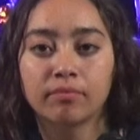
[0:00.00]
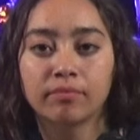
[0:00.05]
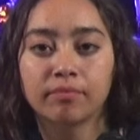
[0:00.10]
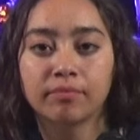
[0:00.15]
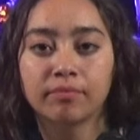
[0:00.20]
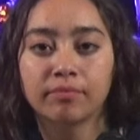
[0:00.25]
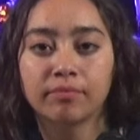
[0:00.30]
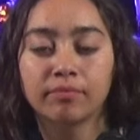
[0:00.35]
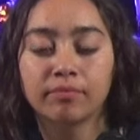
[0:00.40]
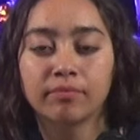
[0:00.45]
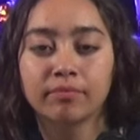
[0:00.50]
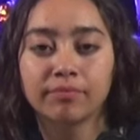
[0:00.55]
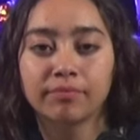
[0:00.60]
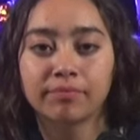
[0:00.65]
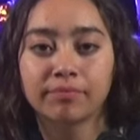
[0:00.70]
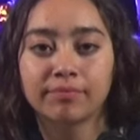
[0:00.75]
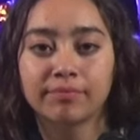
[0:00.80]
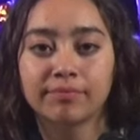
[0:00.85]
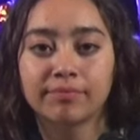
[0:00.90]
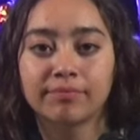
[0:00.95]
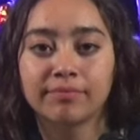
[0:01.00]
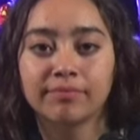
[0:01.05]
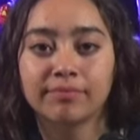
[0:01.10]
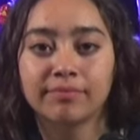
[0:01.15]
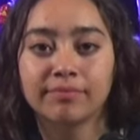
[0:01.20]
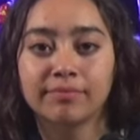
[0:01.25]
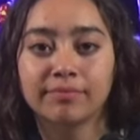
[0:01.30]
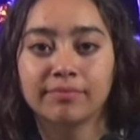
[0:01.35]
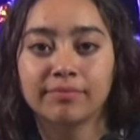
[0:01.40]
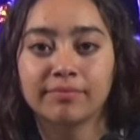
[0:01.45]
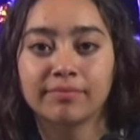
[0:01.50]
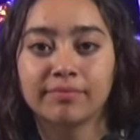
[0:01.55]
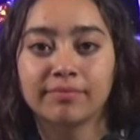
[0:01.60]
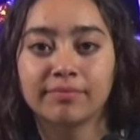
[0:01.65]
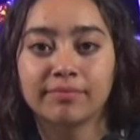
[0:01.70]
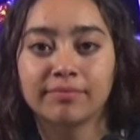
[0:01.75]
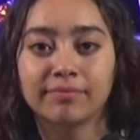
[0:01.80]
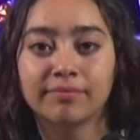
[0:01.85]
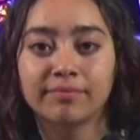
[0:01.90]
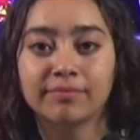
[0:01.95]

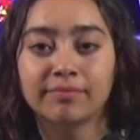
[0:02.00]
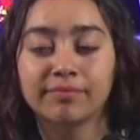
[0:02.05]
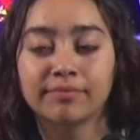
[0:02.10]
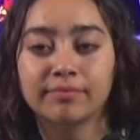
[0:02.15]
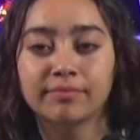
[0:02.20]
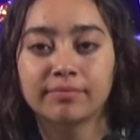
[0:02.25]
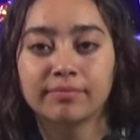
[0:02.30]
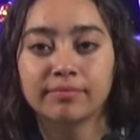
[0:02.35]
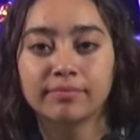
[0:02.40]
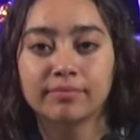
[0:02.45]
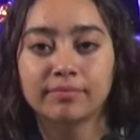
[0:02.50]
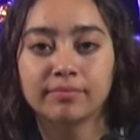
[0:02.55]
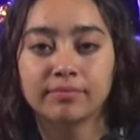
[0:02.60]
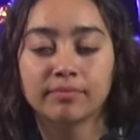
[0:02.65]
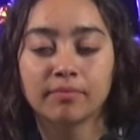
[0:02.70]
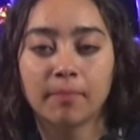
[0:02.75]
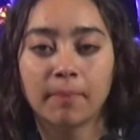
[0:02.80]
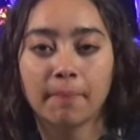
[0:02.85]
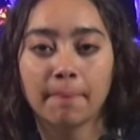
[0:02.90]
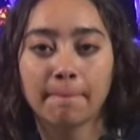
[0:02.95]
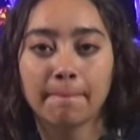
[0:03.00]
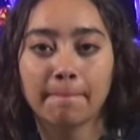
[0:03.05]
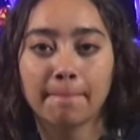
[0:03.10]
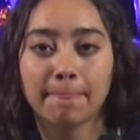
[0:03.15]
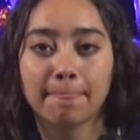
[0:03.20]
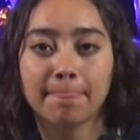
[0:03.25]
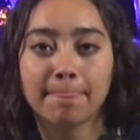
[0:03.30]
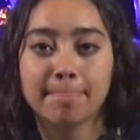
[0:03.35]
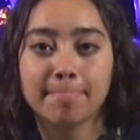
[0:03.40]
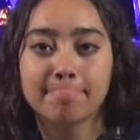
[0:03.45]
[no speech]